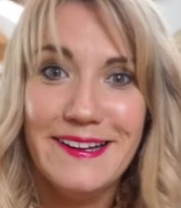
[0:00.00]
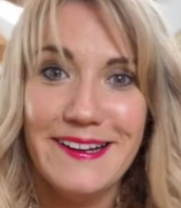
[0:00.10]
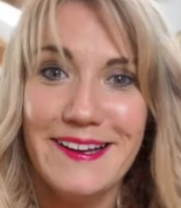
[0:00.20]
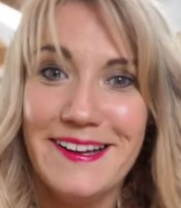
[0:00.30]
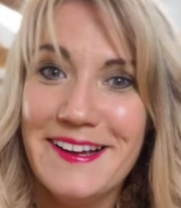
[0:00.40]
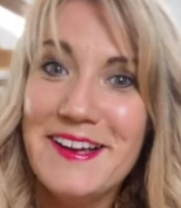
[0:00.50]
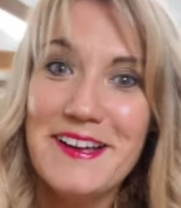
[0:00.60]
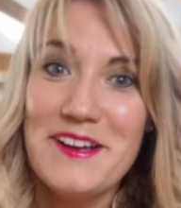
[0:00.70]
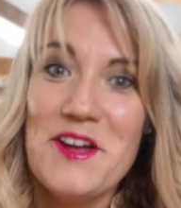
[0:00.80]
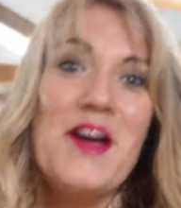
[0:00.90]
I
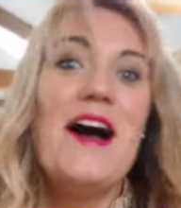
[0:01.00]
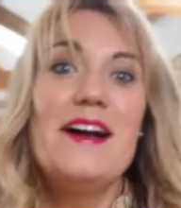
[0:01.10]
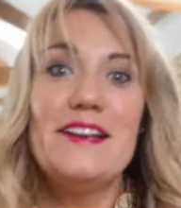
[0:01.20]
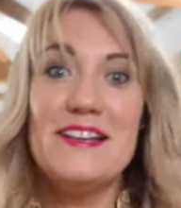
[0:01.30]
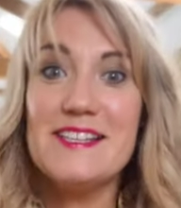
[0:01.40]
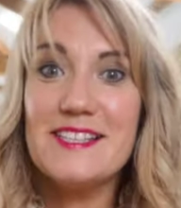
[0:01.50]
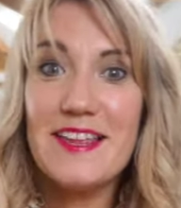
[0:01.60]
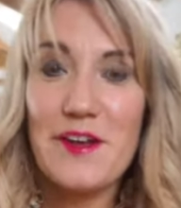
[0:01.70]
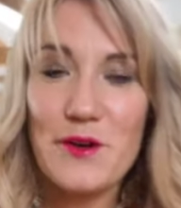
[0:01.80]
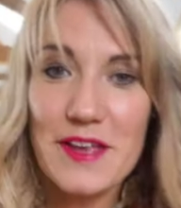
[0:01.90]
don't need to say
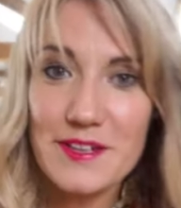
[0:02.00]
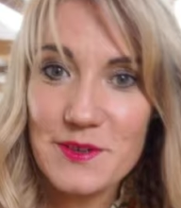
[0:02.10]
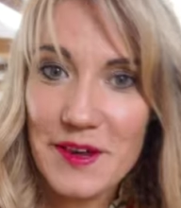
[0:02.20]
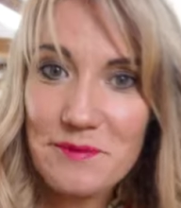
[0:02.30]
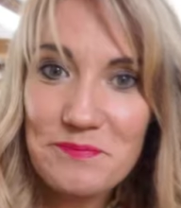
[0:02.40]
that on here, do I?